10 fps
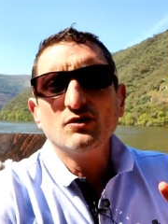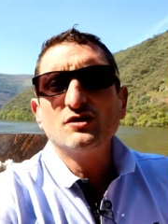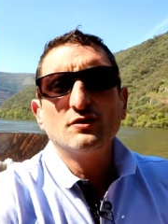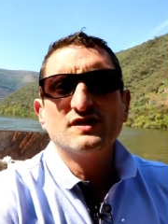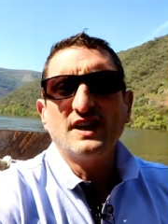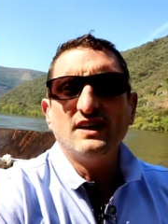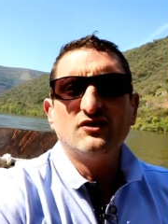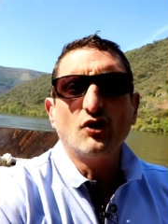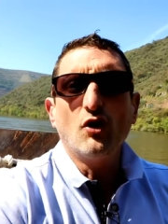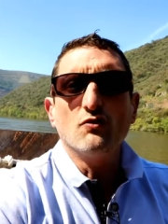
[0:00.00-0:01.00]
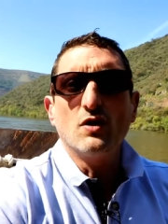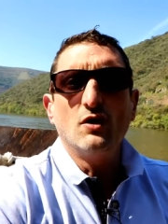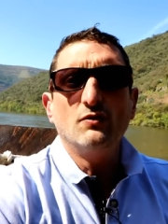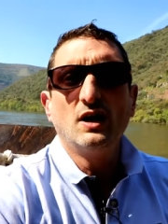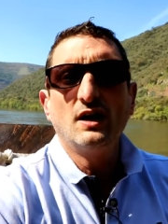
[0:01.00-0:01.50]
also say
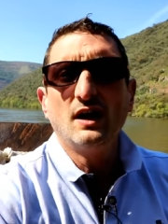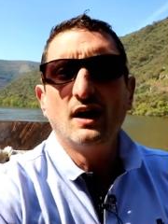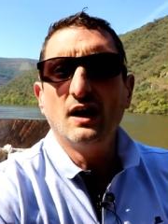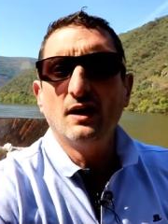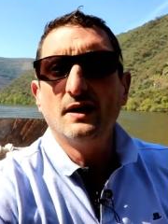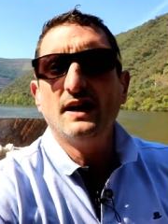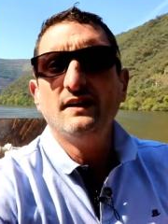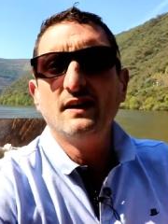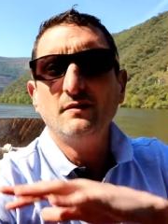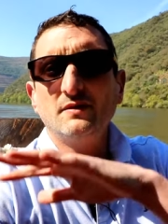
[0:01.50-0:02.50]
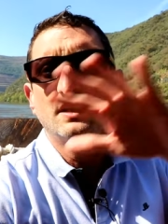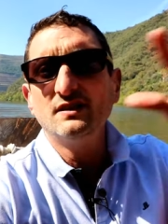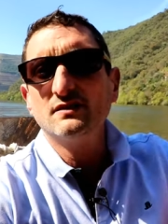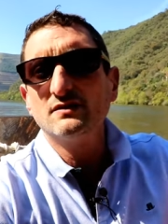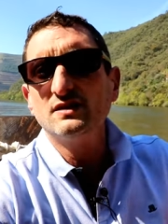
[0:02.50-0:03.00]
Douro, uh, and,
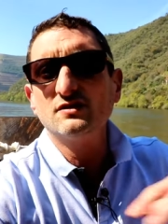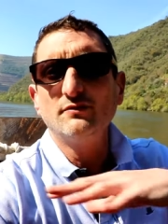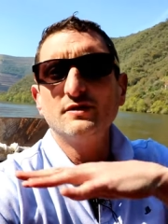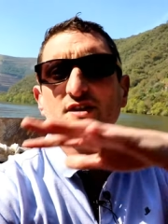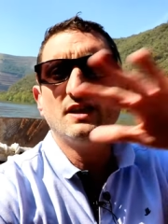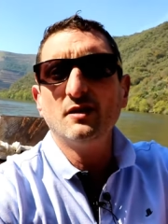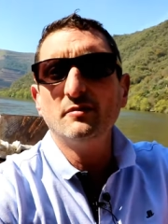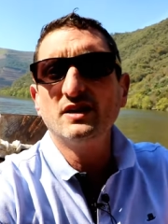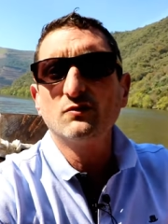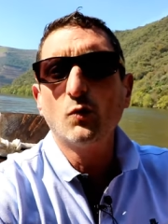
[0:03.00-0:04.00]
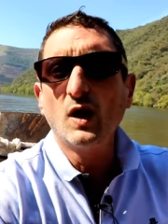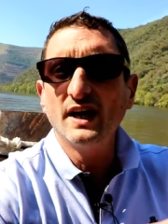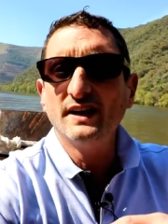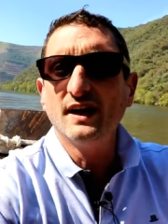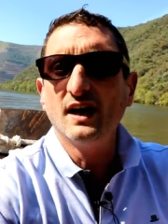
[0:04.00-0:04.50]
and, it's obviously a bit
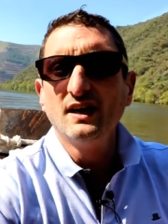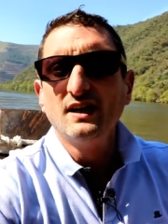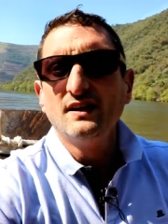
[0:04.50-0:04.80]
wider